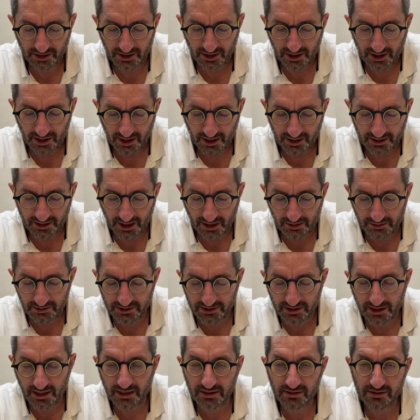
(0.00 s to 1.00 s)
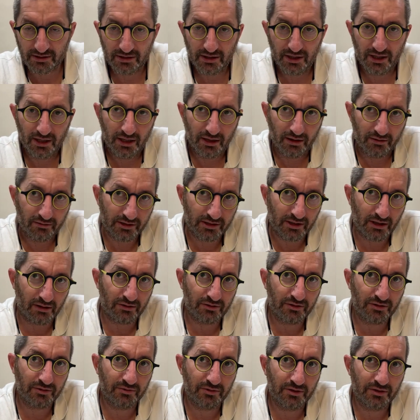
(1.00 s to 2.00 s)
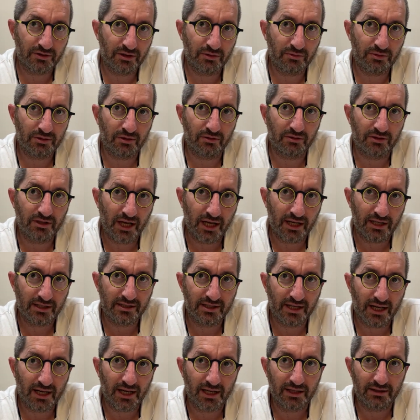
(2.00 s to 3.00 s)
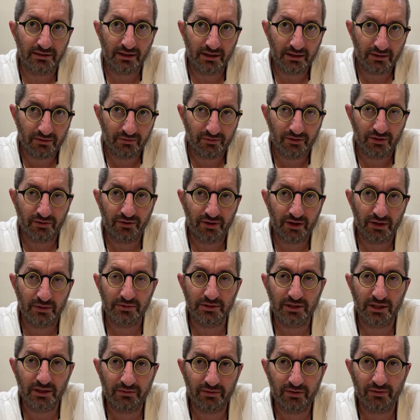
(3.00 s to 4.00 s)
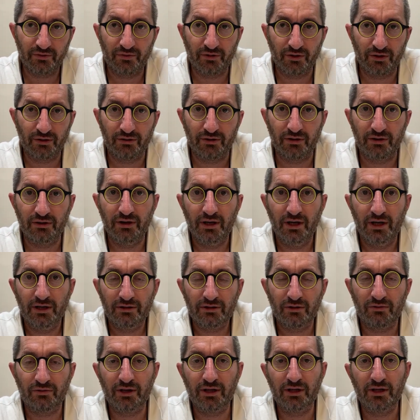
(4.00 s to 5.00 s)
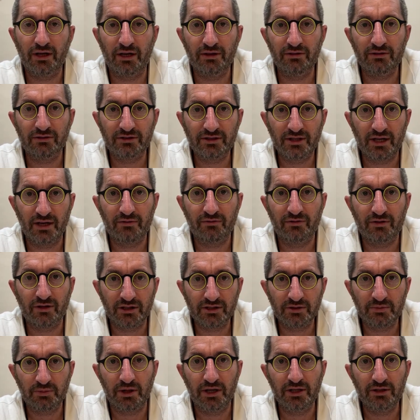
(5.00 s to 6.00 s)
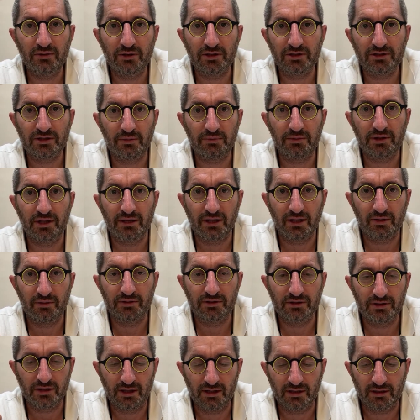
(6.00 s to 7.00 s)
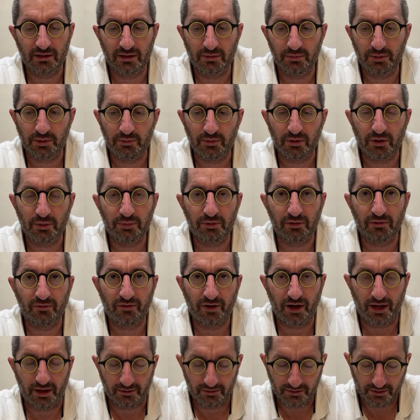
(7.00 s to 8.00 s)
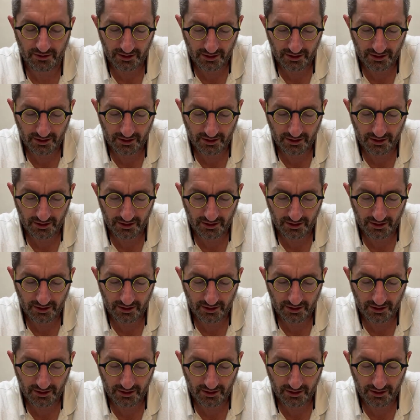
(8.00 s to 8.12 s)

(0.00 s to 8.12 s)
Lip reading: And now he says, the Zera Shimshon takes that idea and develops it even further to really understand, to explain to us something that was a little bit more profound.